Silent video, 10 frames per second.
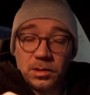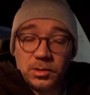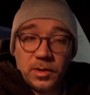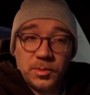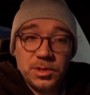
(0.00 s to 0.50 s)

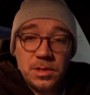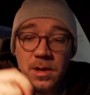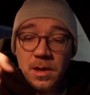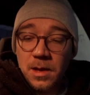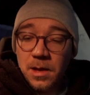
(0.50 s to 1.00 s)

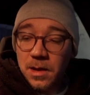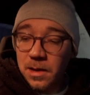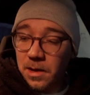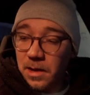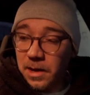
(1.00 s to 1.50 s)
description,
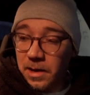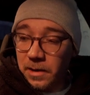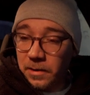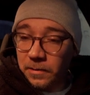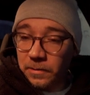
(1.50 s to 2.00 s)

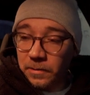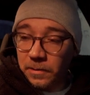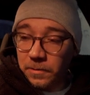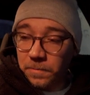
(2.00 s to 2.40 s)
and